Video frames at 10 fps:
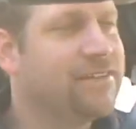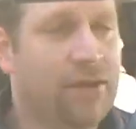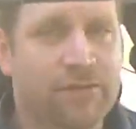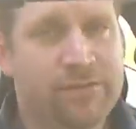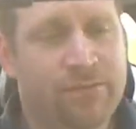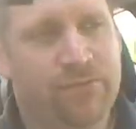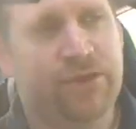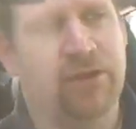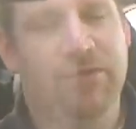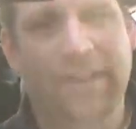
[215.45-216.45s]
So,
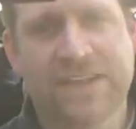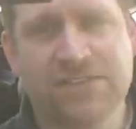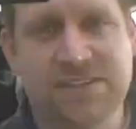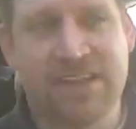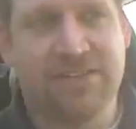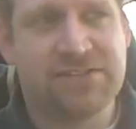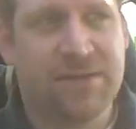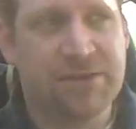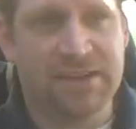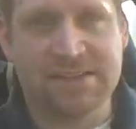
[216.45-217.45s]
Veloster has to have
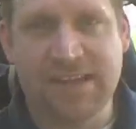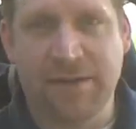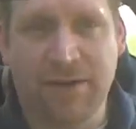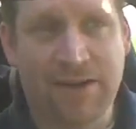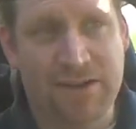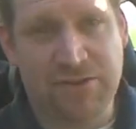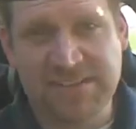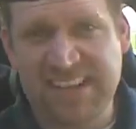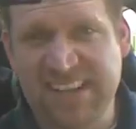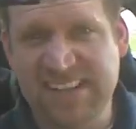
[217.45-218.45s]
something to say about it. You
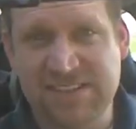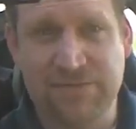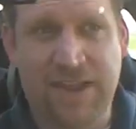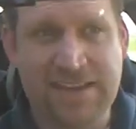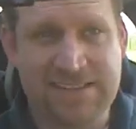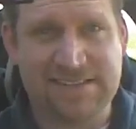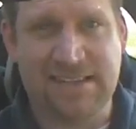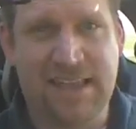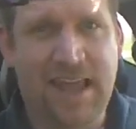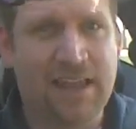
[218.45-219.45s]
can say that it's the
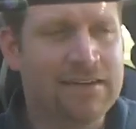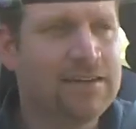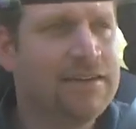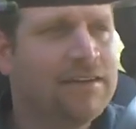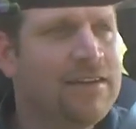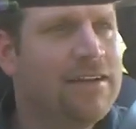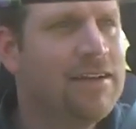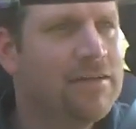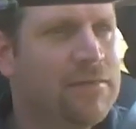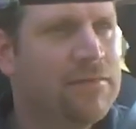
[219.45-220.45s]
fastest at that.
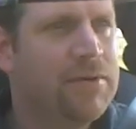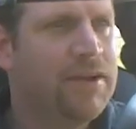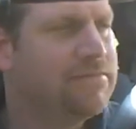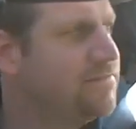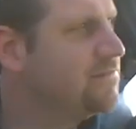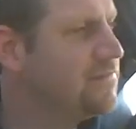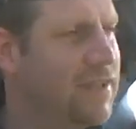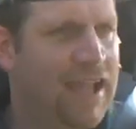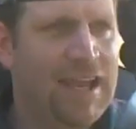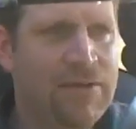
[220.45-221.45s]
But
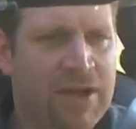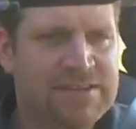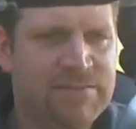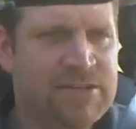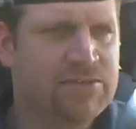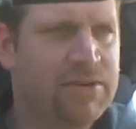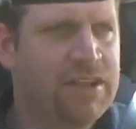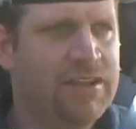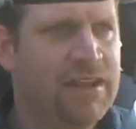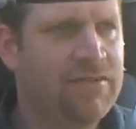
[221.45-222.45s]
anyways, to
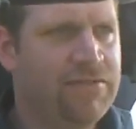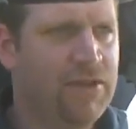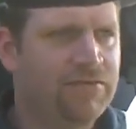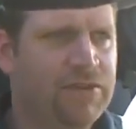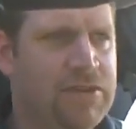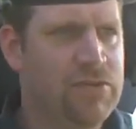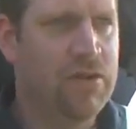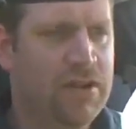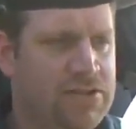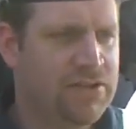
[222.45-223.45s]
really get a feel for the
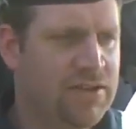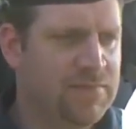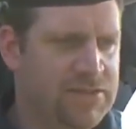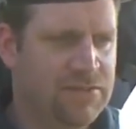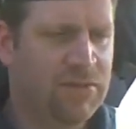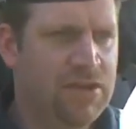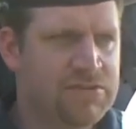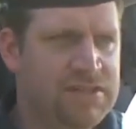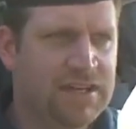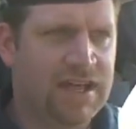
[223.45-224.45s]
dual clutch transmission, we're
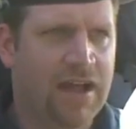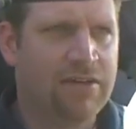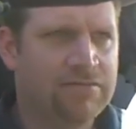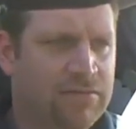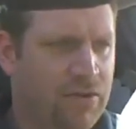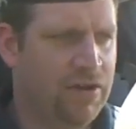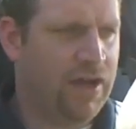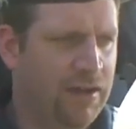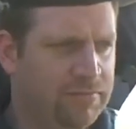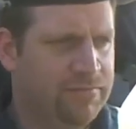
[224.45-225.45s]
using it now. We're
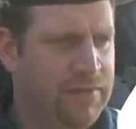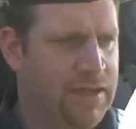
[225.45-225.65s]
going up.